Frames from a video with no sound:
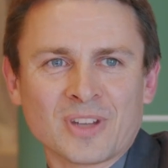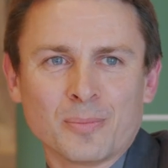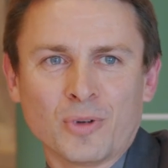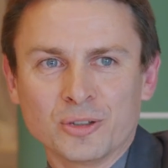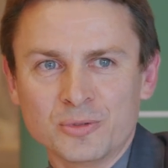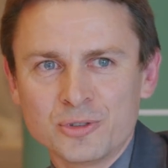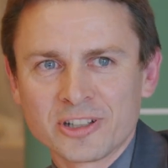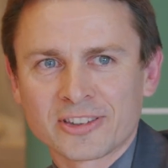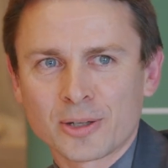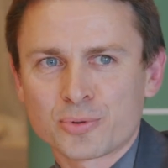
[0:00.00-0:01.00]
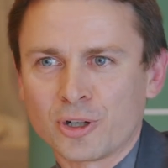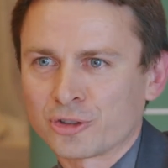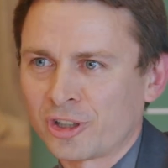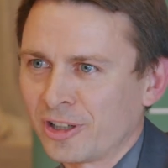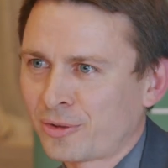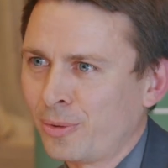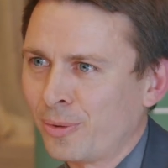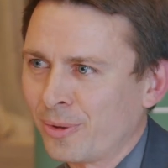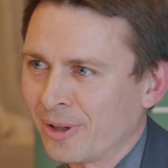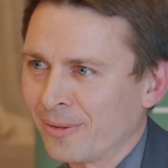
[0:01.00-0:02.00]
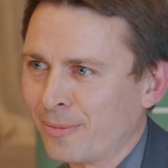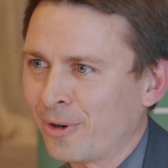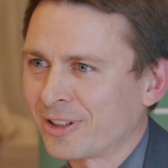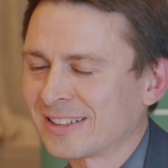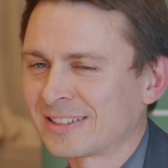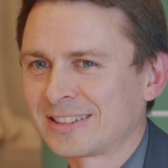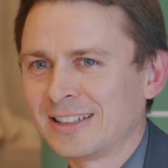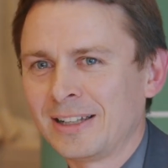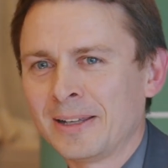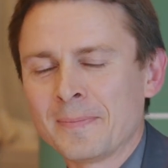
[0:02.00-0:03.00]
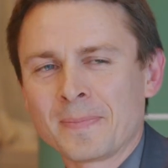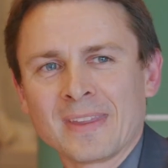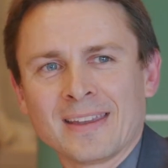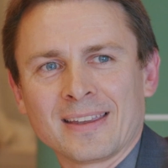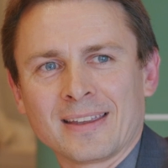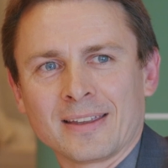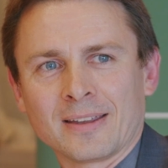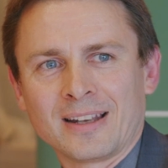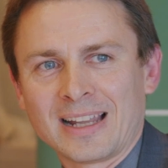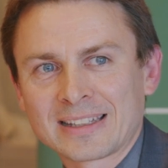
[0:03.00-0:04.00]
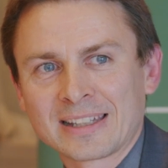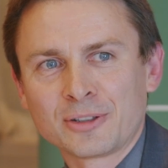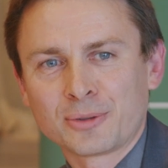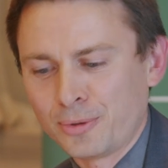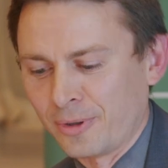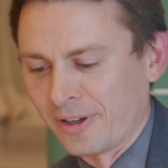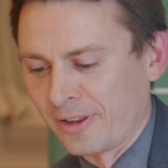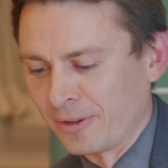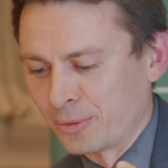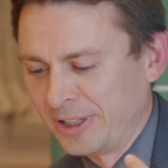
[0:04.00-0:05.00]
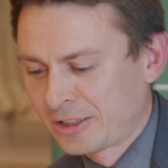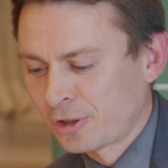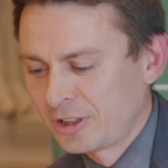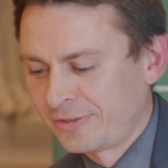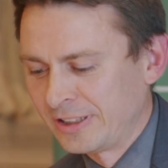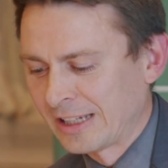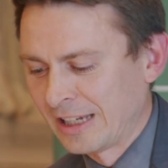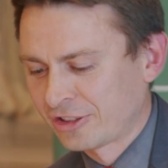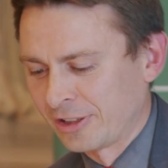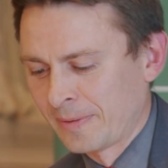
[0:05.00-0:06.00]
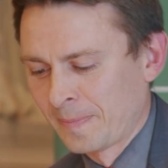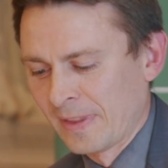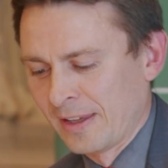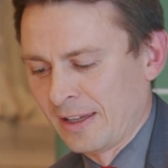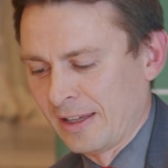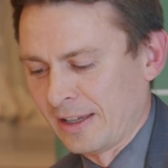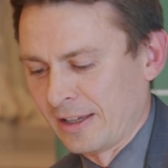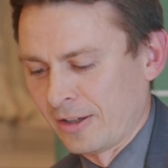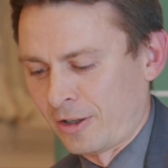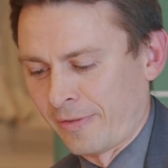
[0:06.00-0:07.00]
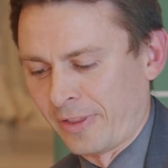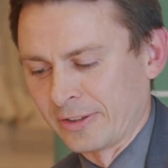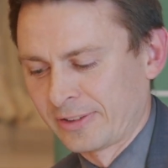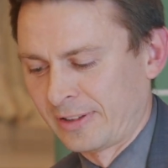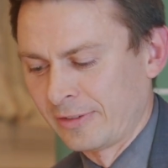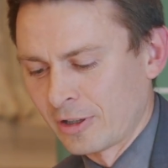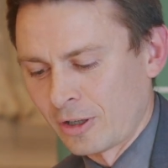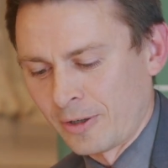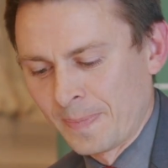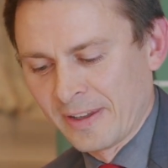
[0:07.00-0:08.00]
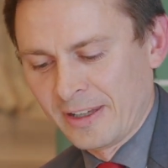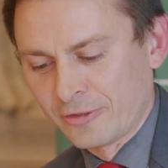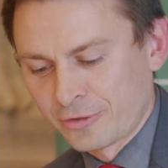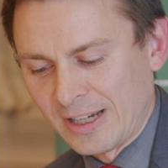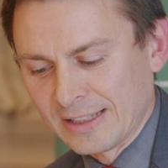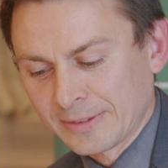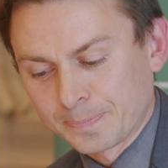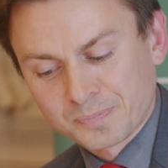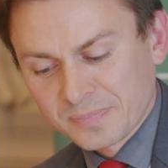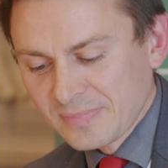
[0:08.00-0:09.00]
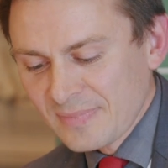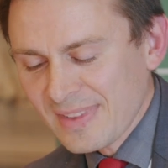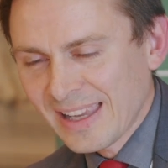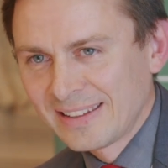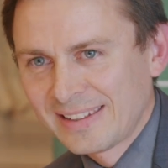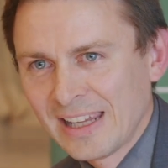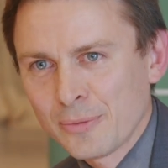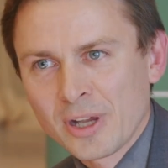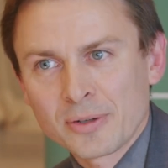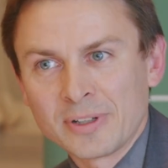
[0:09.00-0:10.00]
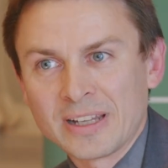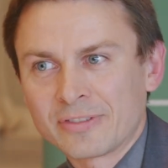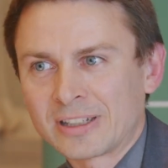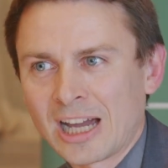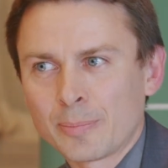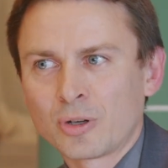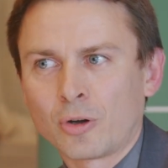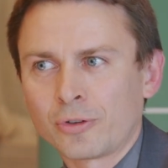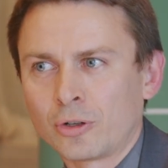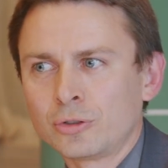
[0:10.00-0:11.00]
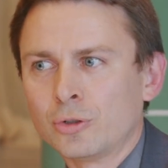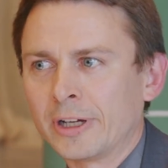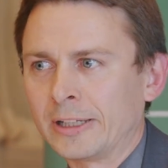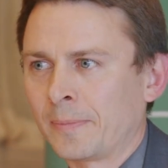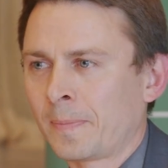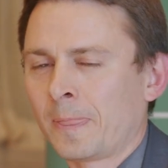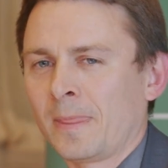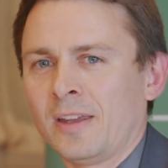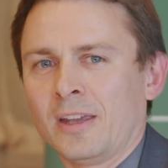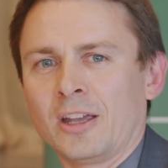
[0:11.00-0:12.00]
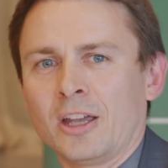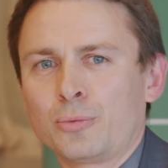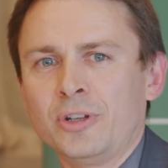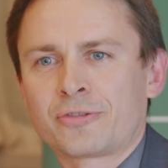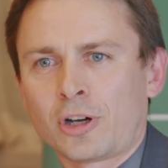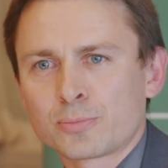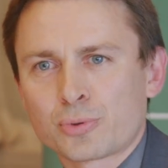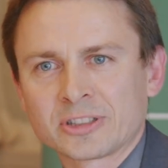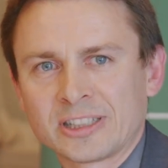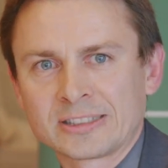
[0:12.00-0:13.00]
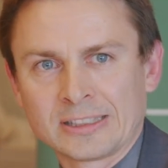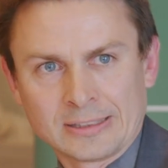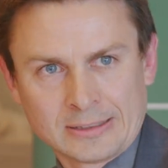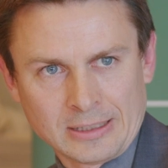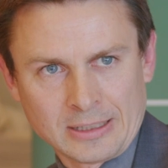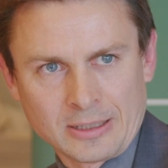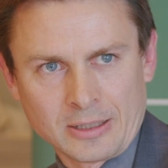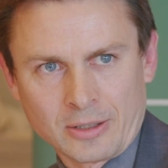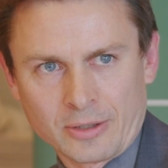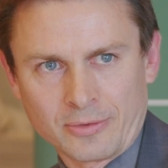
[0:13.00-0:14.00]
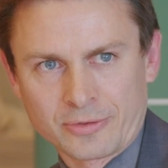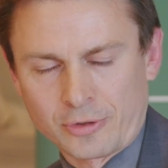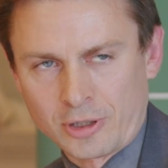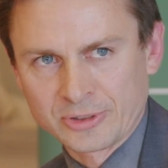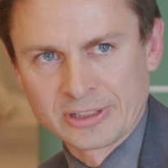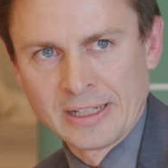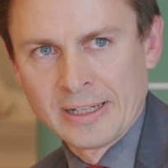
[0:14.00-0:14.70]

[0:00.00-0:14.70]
nuanced approach to what is still lacking to the recodification of the civil law in France. And here we have a couple of ongoing reform processes, reforms.